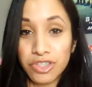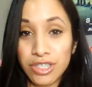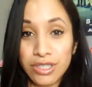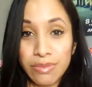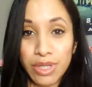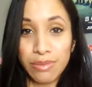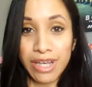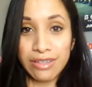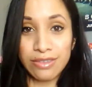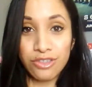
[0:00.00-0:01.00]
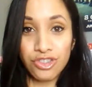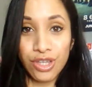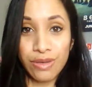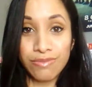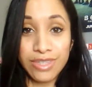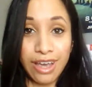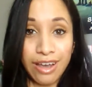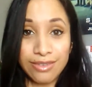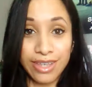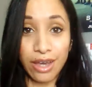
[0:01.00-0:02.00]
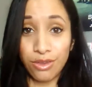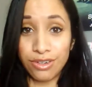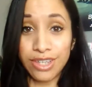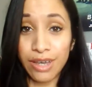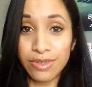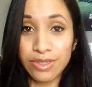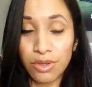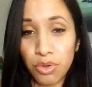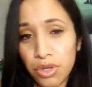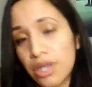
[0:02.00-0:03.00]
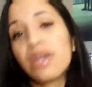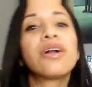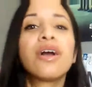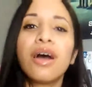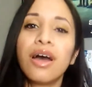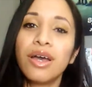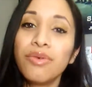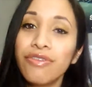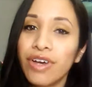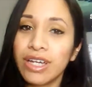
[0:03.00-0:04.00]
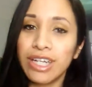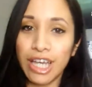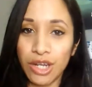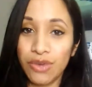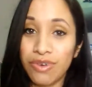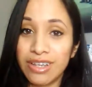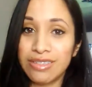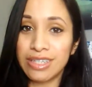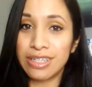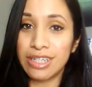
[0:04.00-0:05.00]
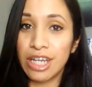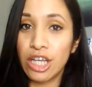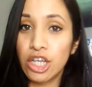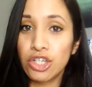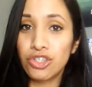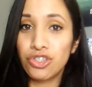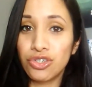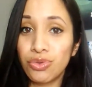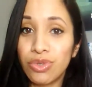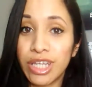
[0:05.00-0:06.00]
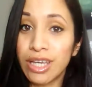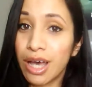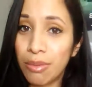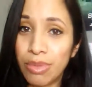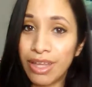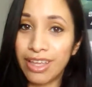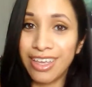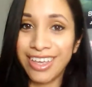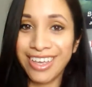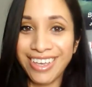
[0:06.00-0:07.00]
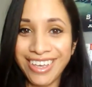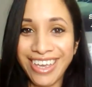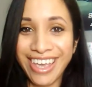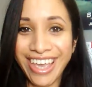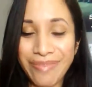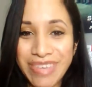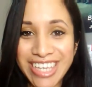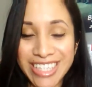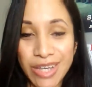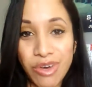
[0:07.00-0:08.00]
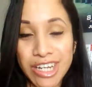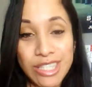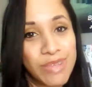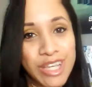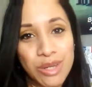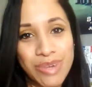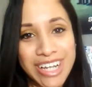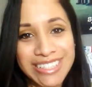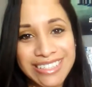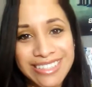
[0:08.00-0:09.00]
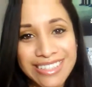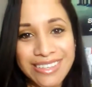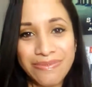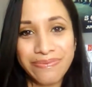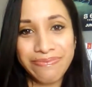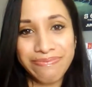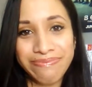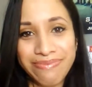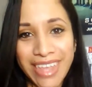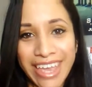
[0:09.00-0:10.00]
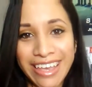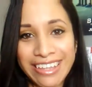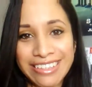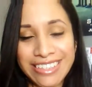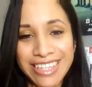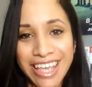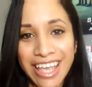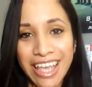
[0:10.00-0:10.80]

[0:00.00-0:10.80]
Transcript: just simply message them to ask how their day was going. I would find any reason to link up because I wanted to be in their presence. And